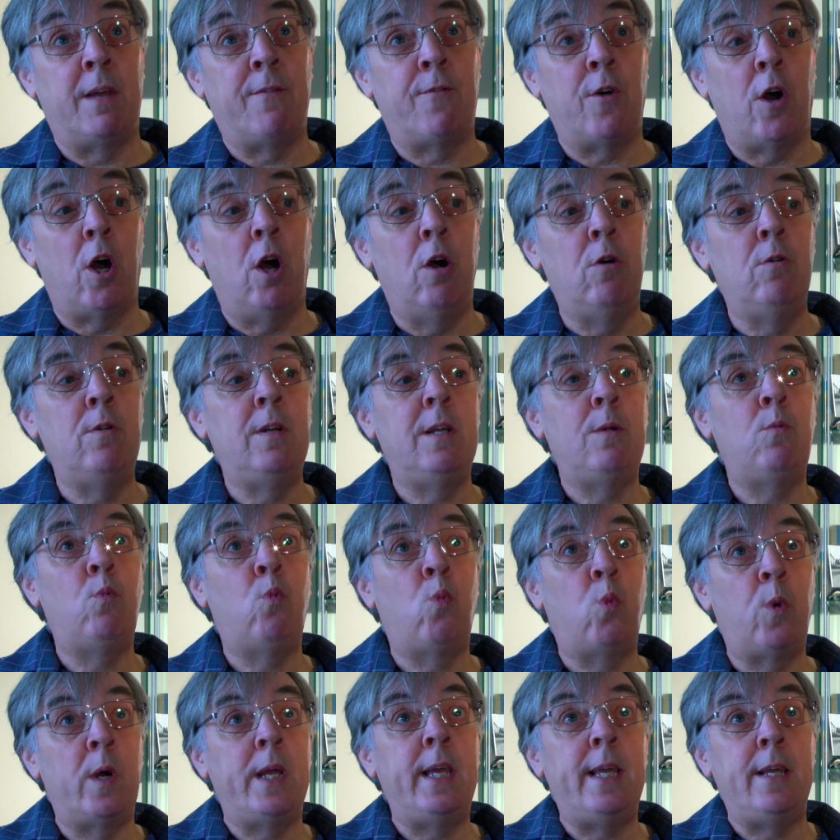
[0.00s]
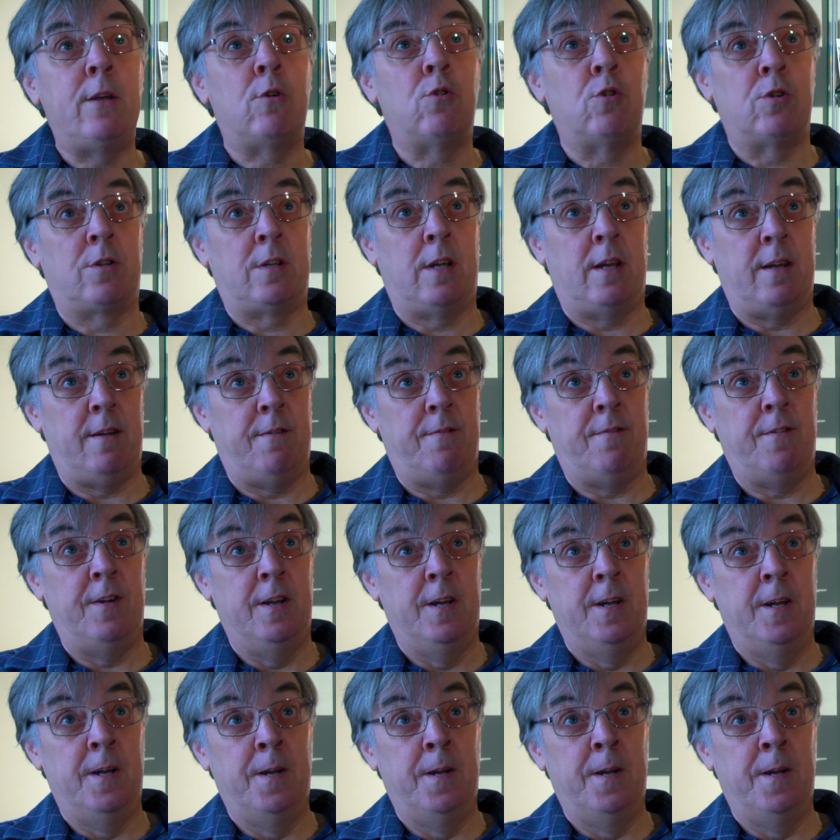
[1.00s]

If only we could have